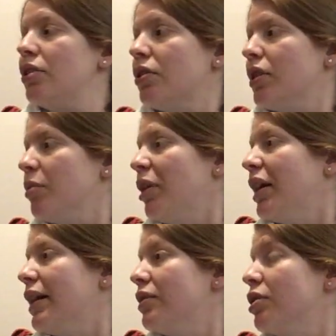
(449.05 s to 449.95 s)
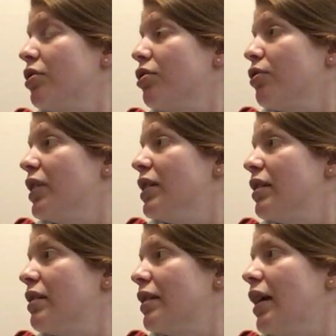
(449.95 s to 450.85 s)
Turning my head just straight to
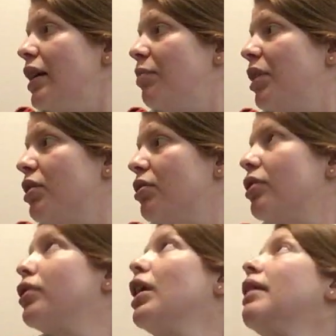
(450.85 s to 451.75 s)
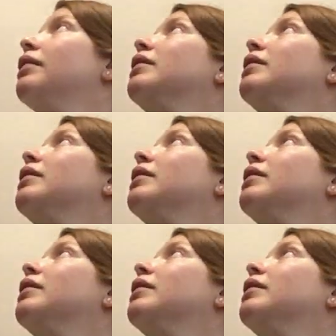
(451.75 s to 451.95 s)
the side. Make sure you're not